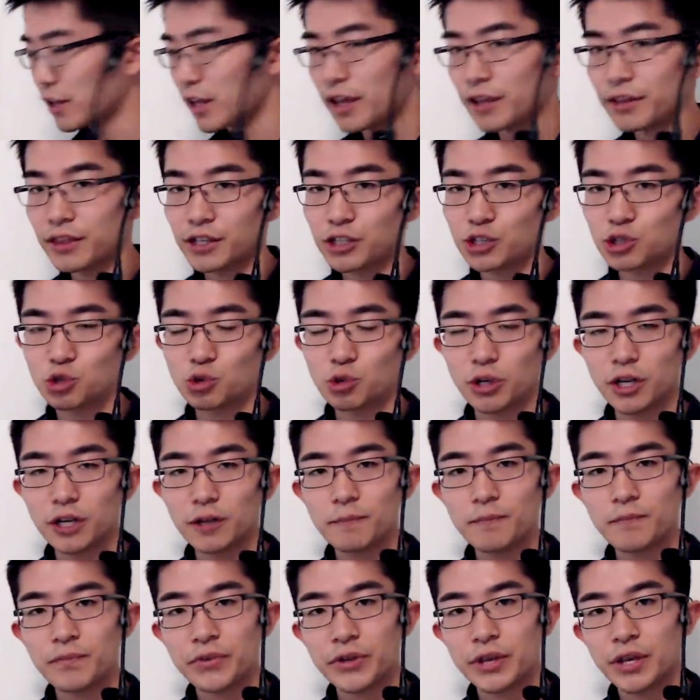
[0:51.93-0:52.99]
in this string,
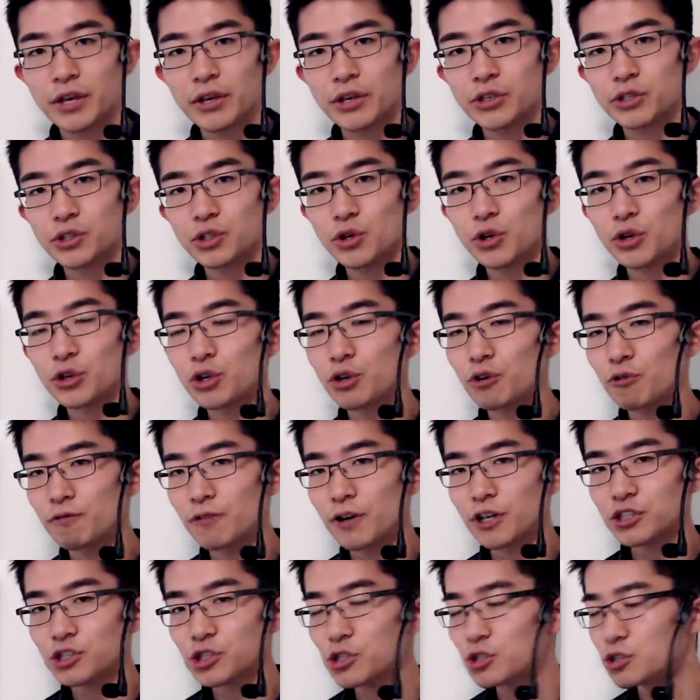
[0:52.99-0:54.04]
so your
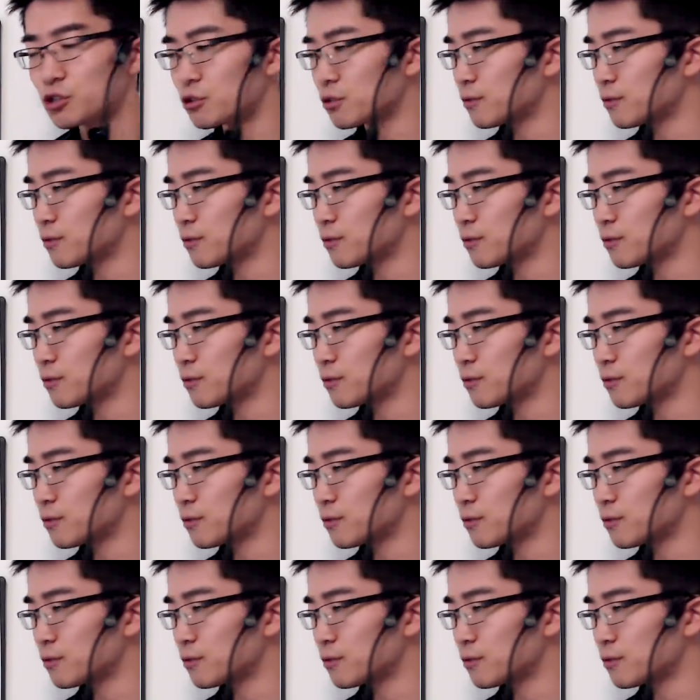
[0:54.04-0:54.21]
function should